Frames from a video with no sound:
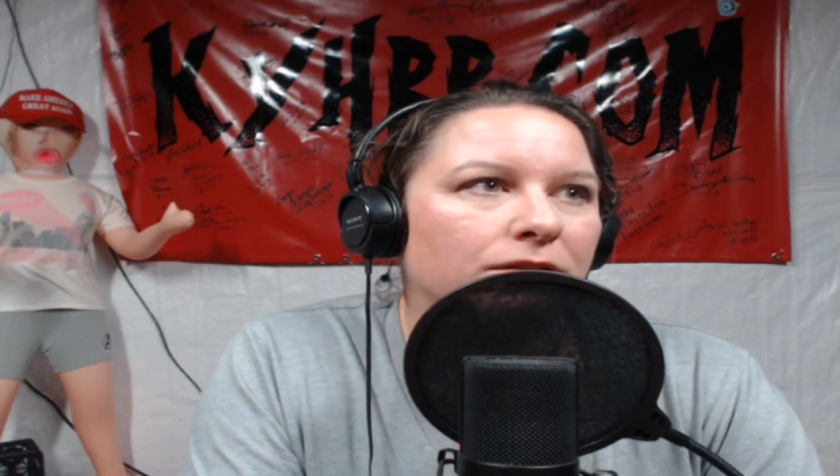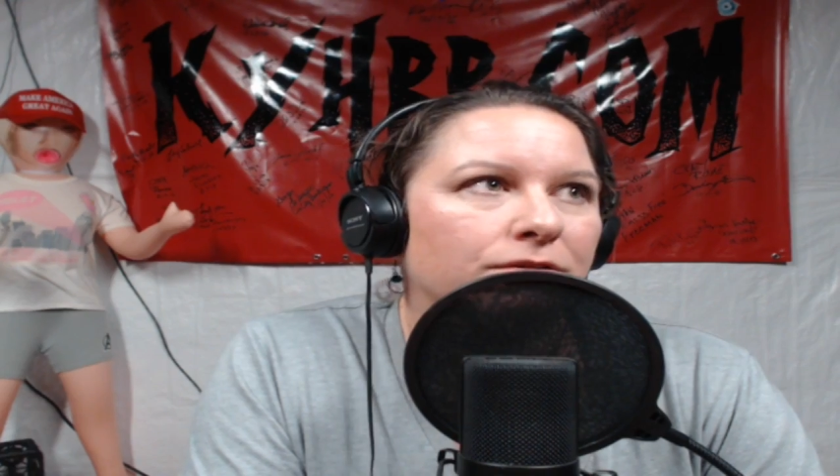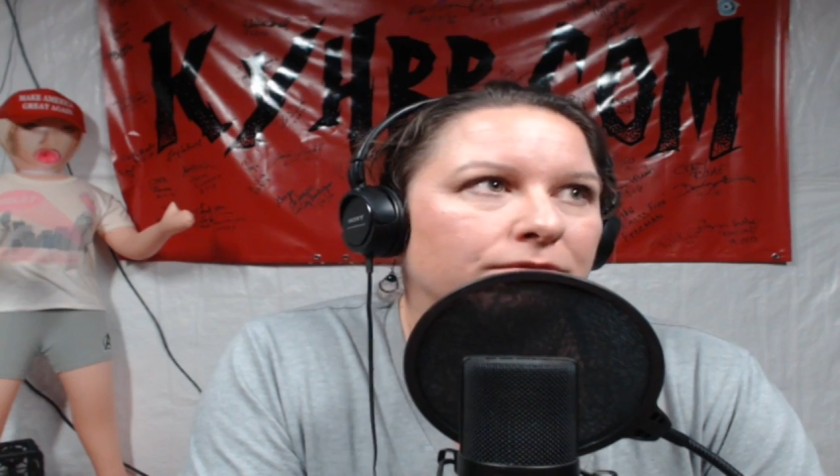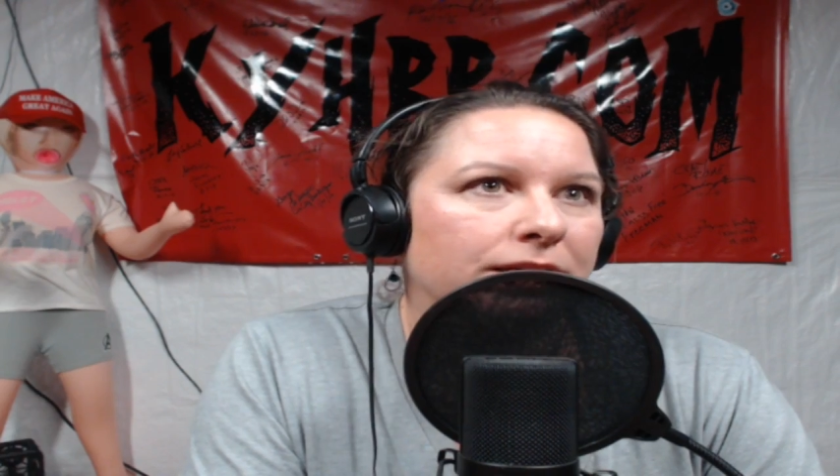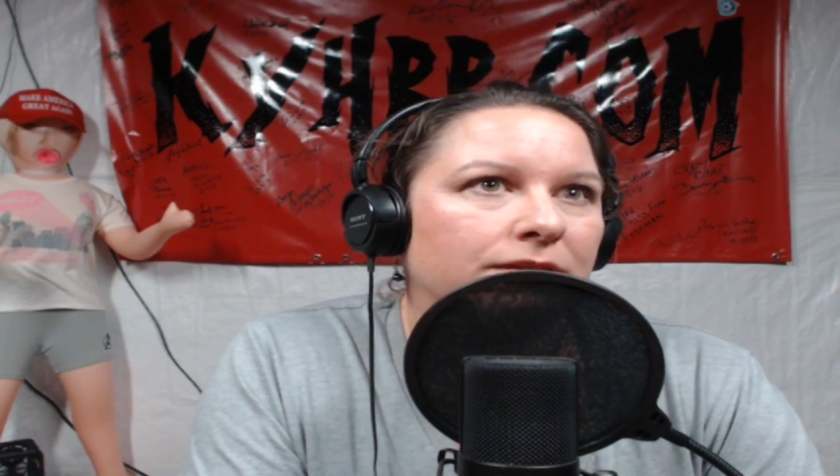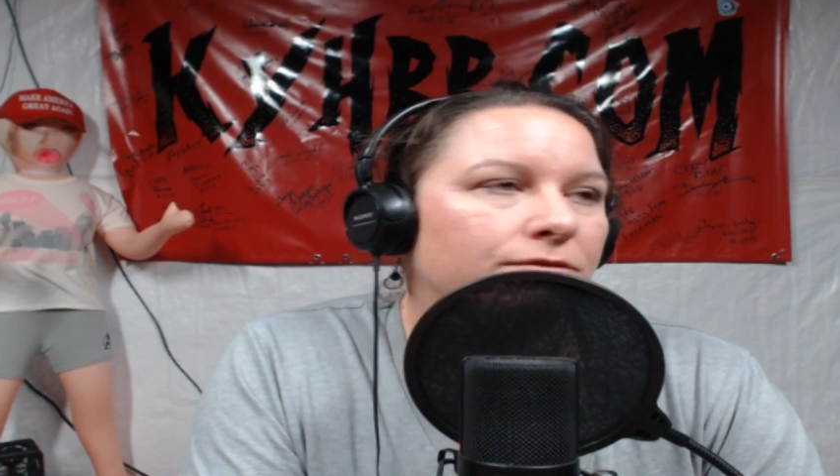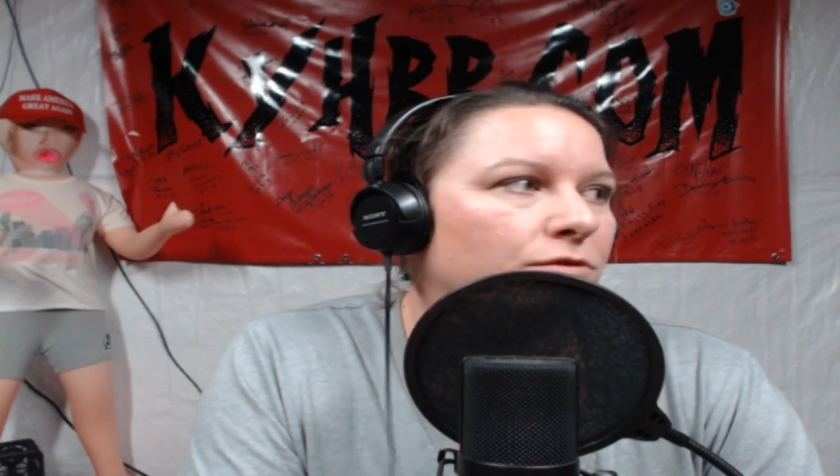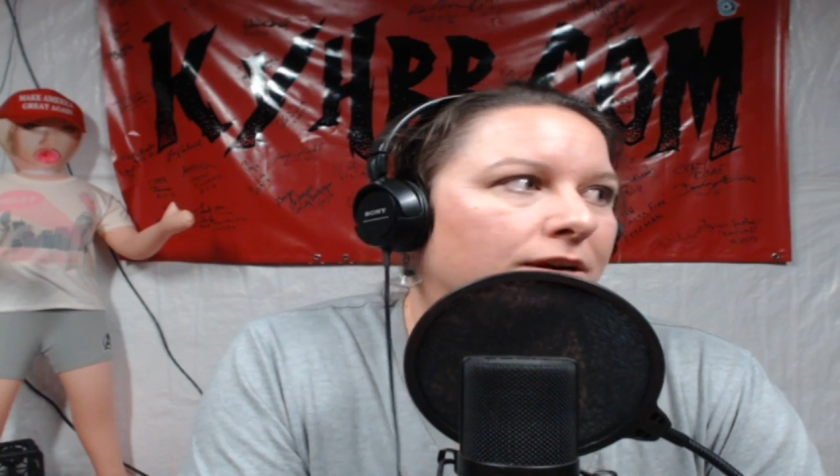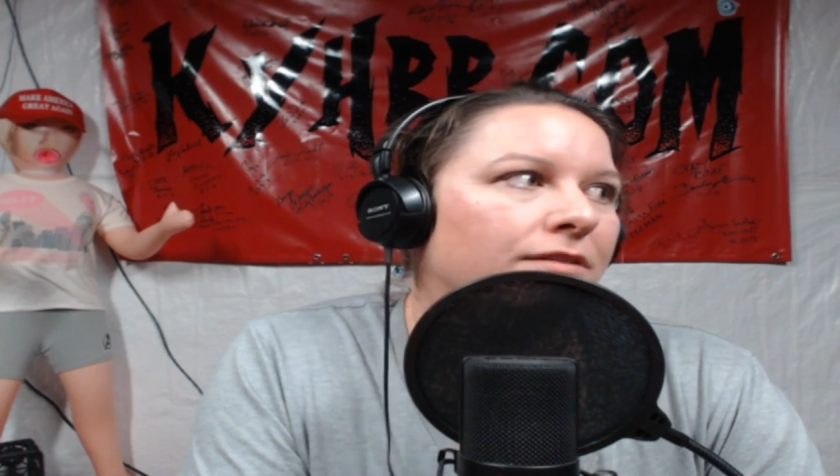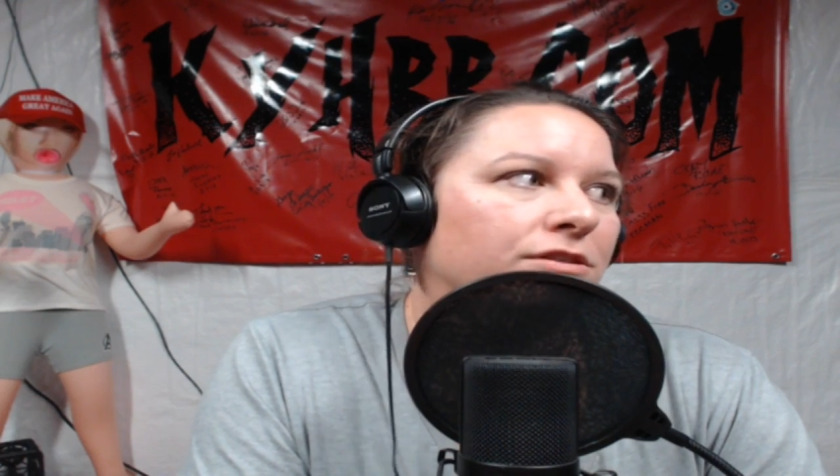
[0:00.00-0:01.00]
3 to
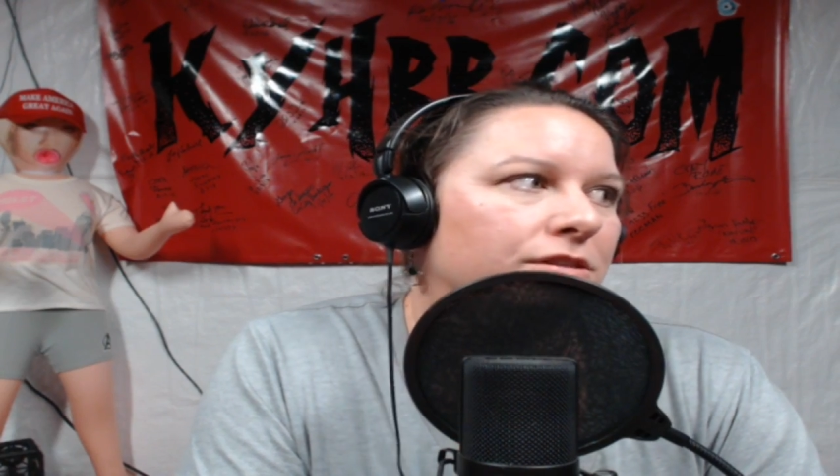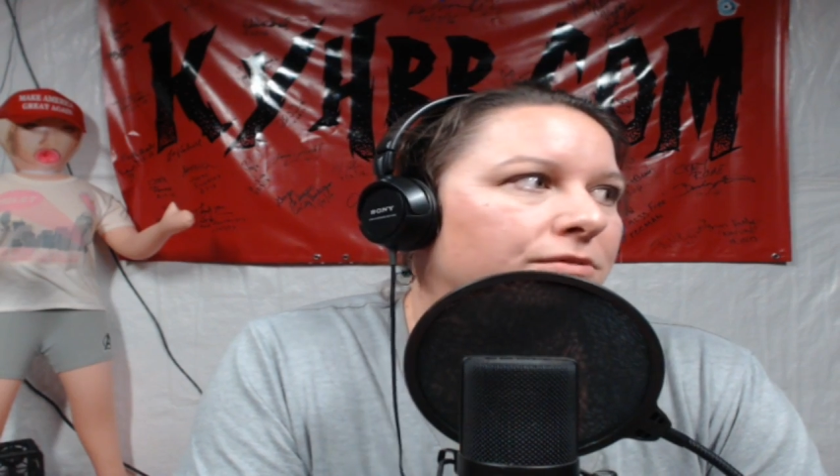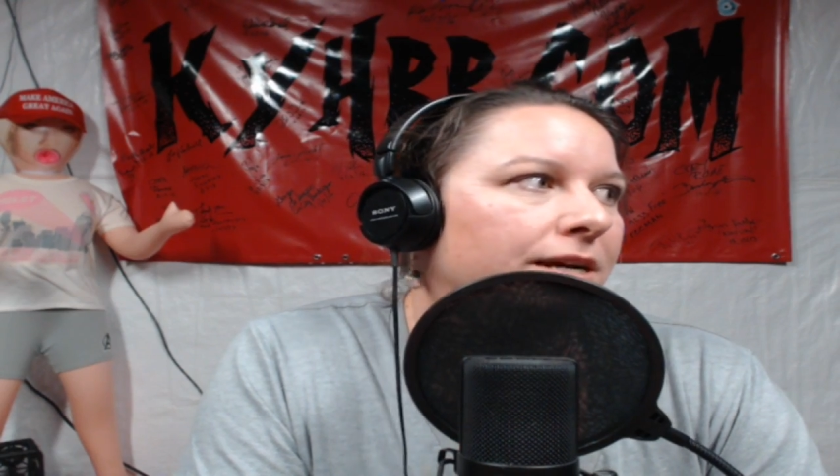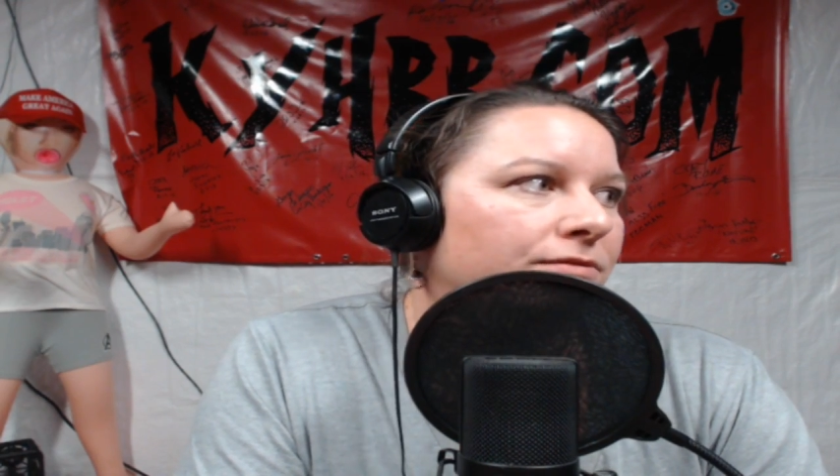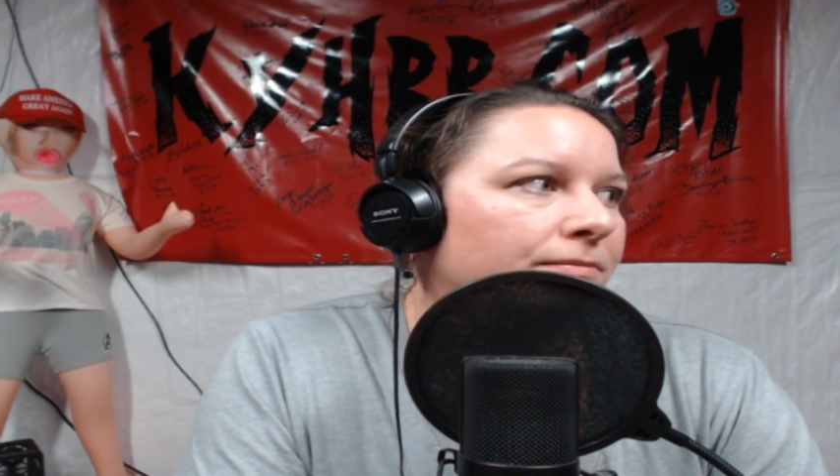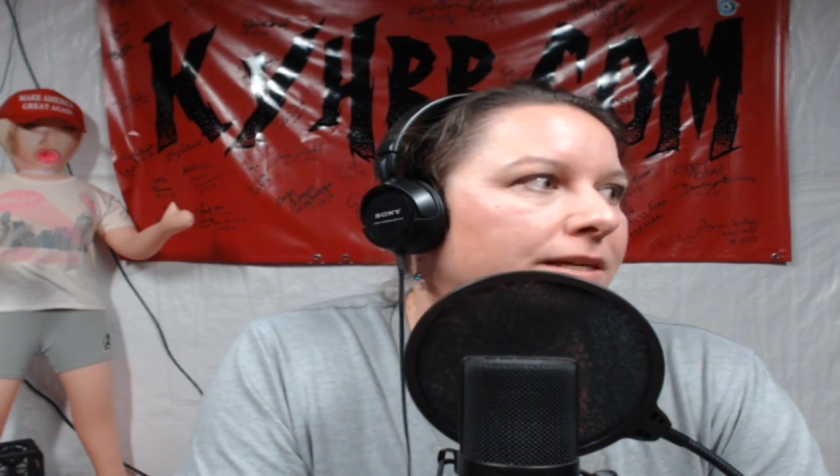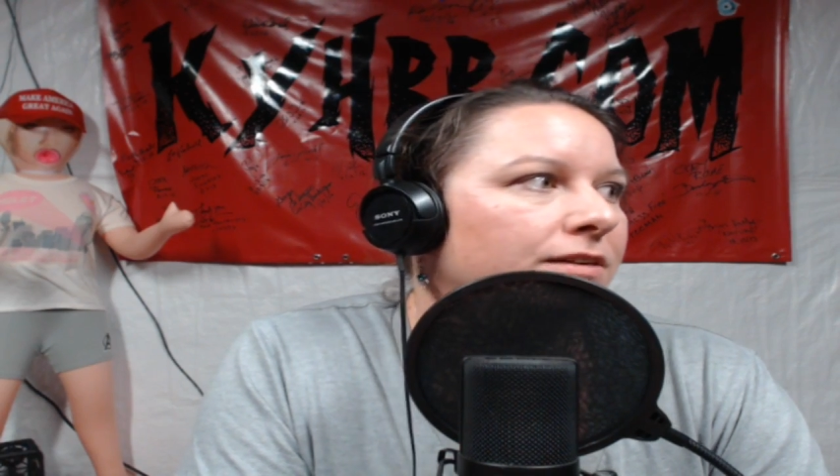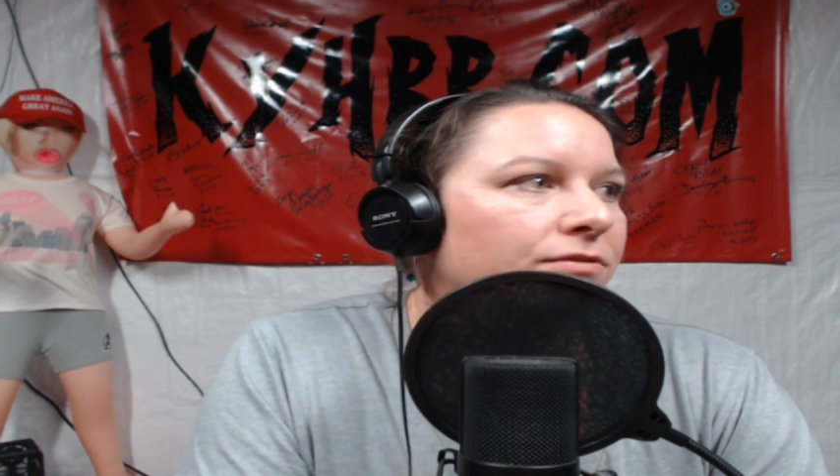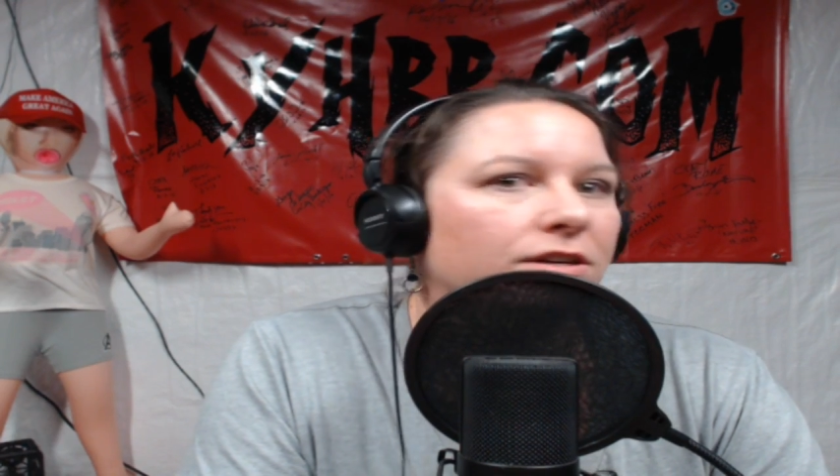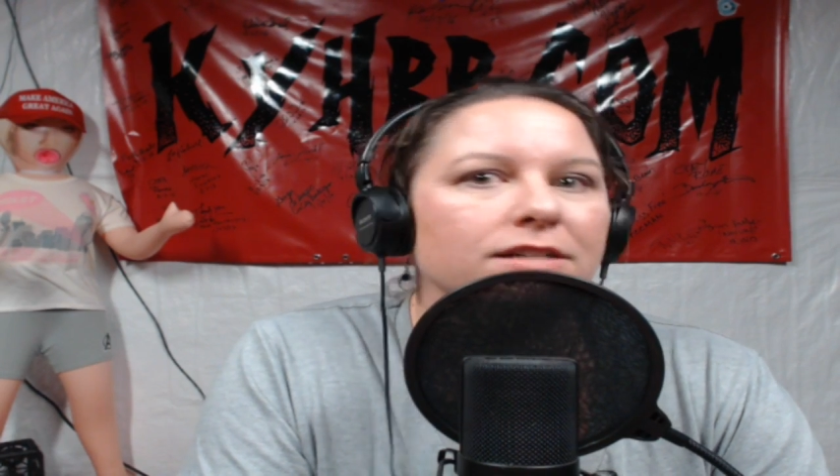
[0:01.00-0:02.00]
4 hours away from here
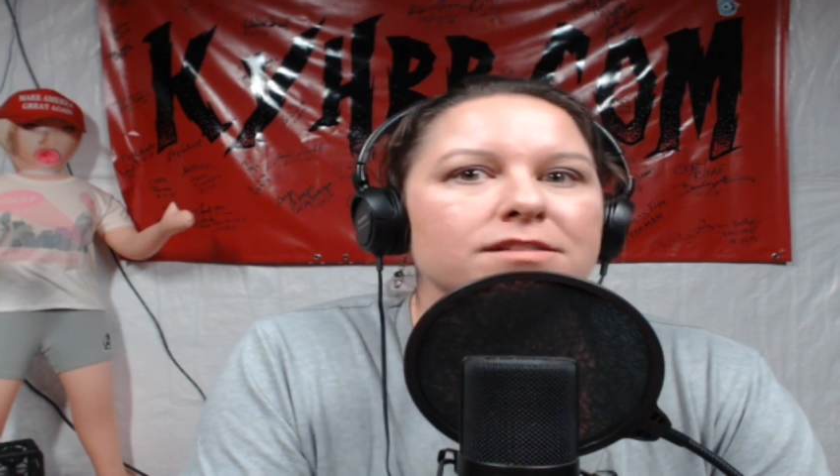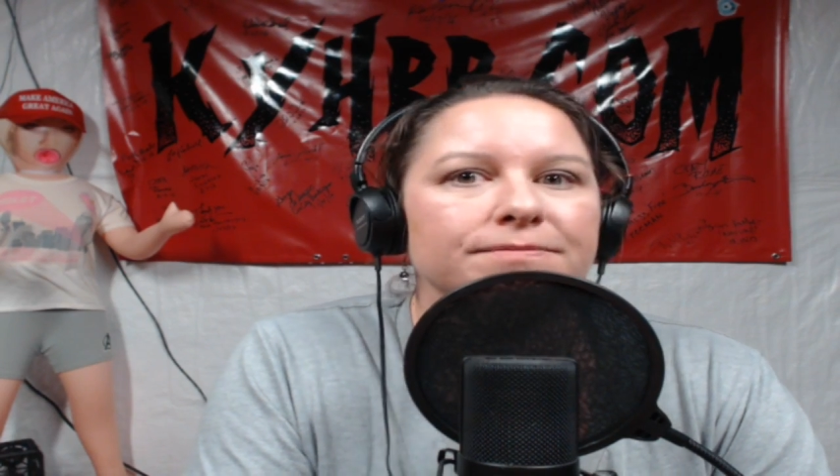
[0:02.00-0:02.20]
for us.